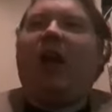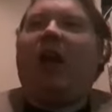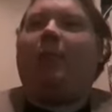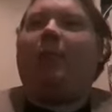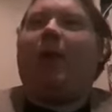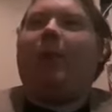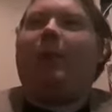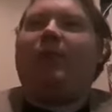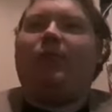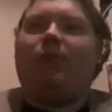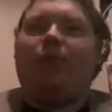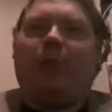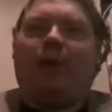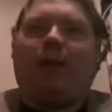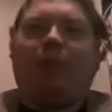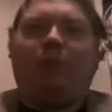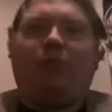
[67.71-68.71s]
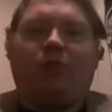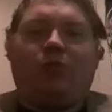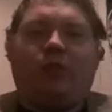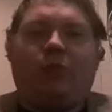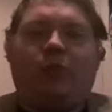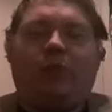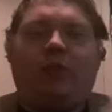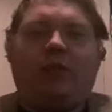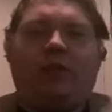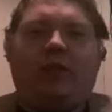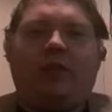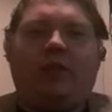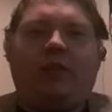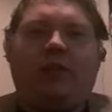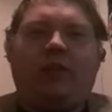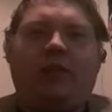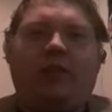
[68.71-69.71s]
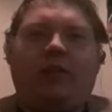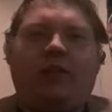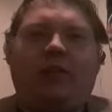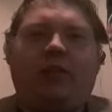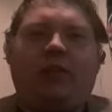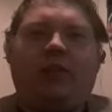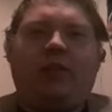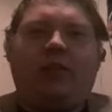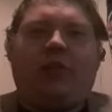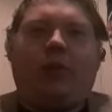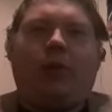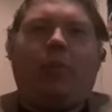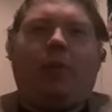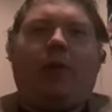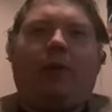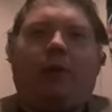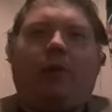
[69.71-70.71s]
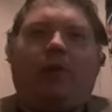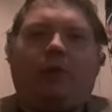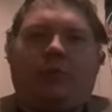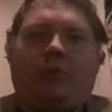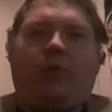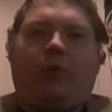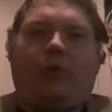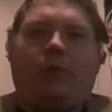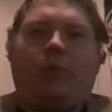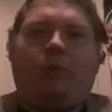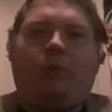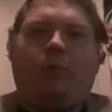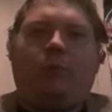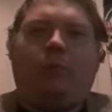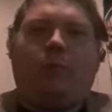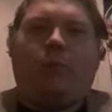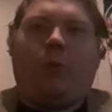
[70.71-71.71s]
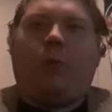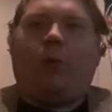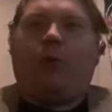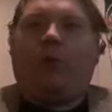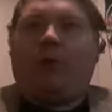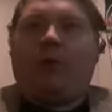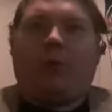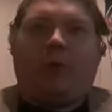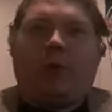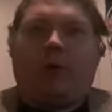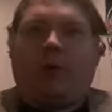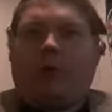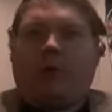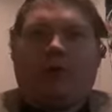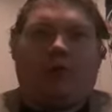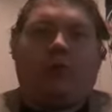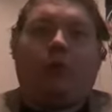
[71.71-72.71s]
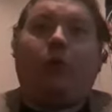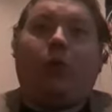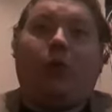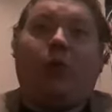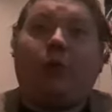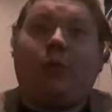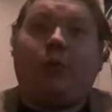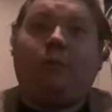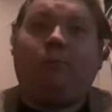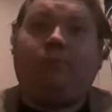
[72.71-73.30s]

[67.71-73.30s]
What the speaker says: I'm happy to have been able to share my thoughts with you, whether or not they were controversial or not.